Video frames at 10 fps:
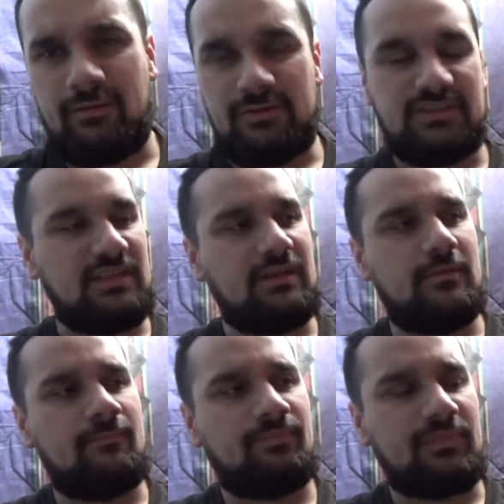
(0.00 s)
You see,
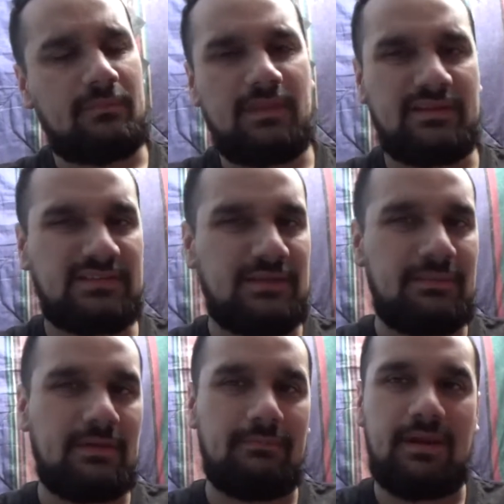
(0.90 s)
I'm like a
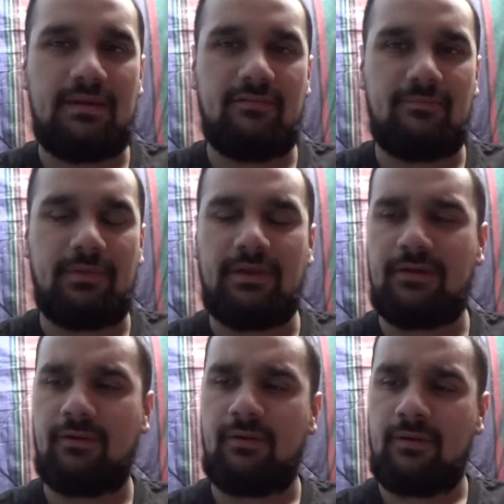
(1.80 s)
semi-competitive
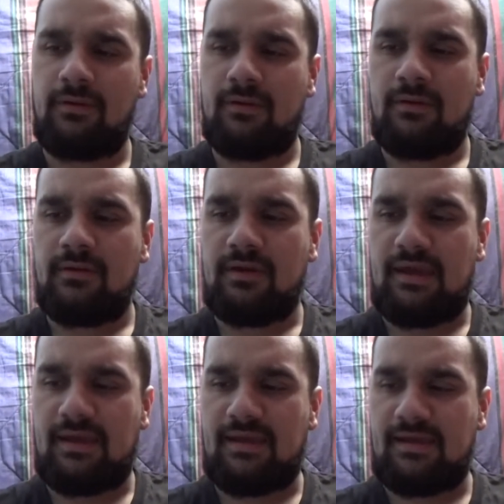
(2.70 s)
player,
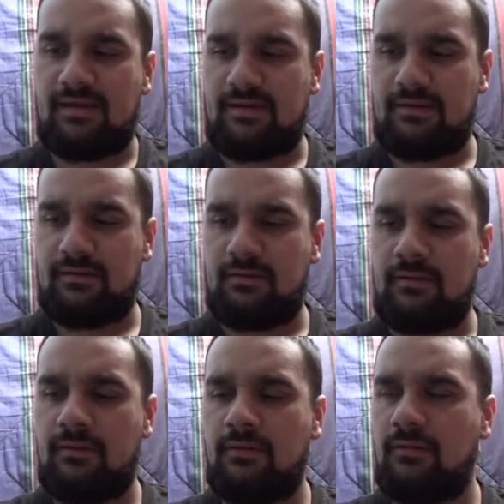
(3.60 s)
and
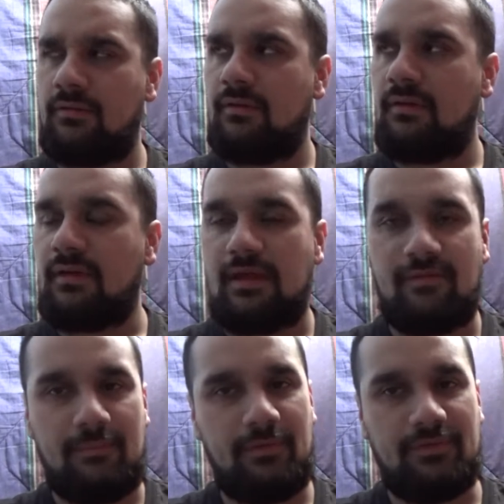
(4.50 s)
if
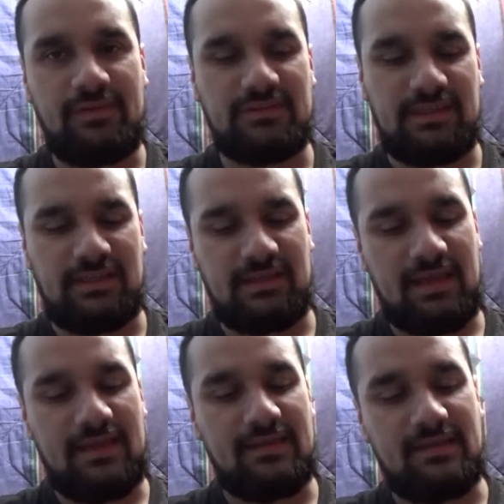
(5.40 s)
I put these
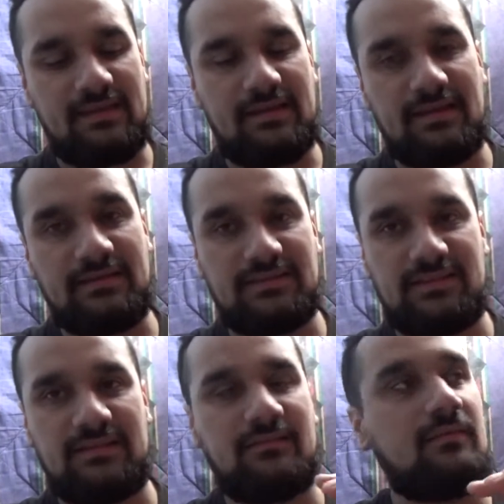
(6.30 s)
is
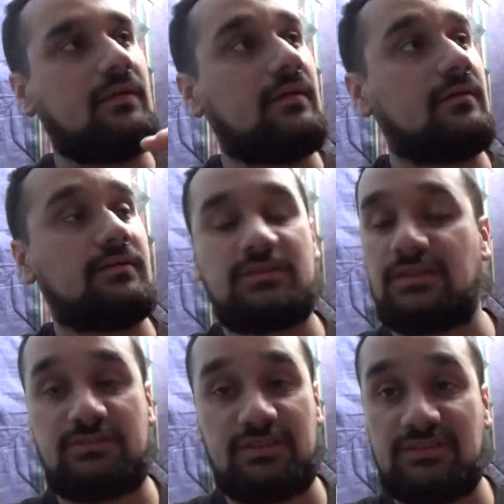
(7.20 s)
so
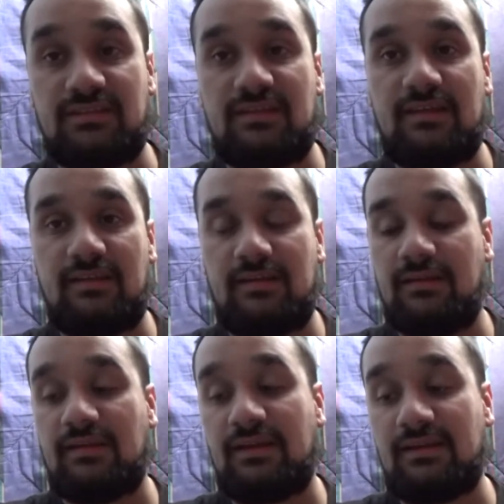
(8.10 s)
it's just intended in a
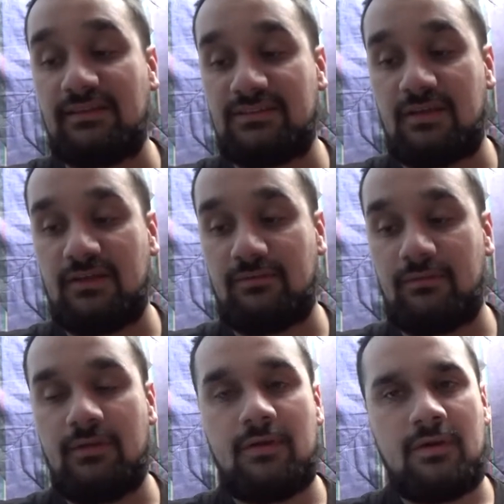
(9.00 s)
99 slot,
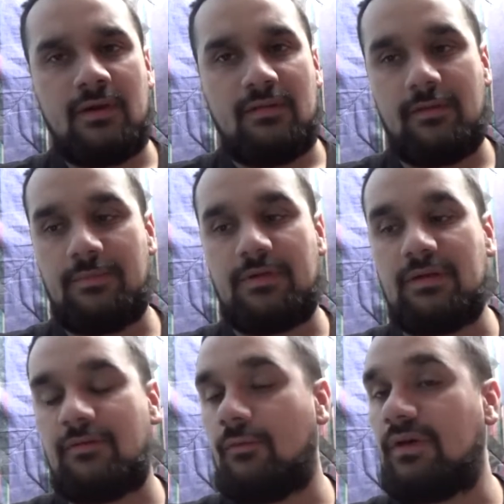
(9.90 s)
they'd be
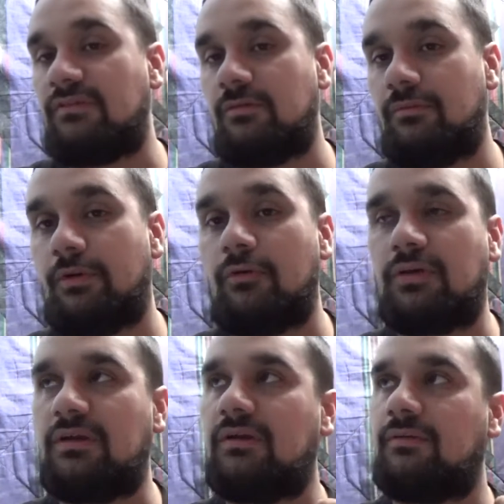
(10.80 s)
either way too
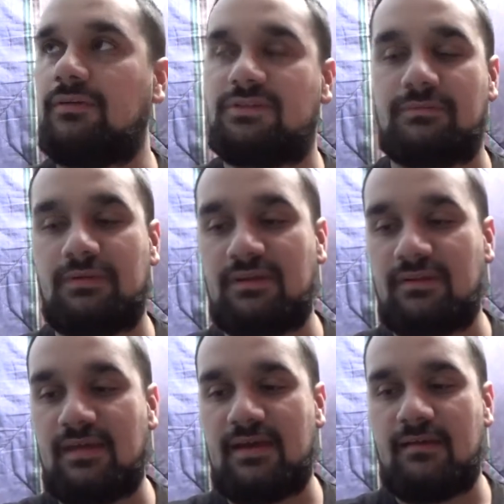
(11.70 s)
broken or something like
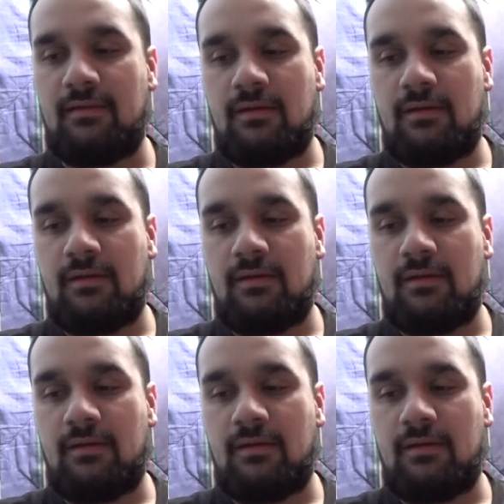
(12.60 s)
that,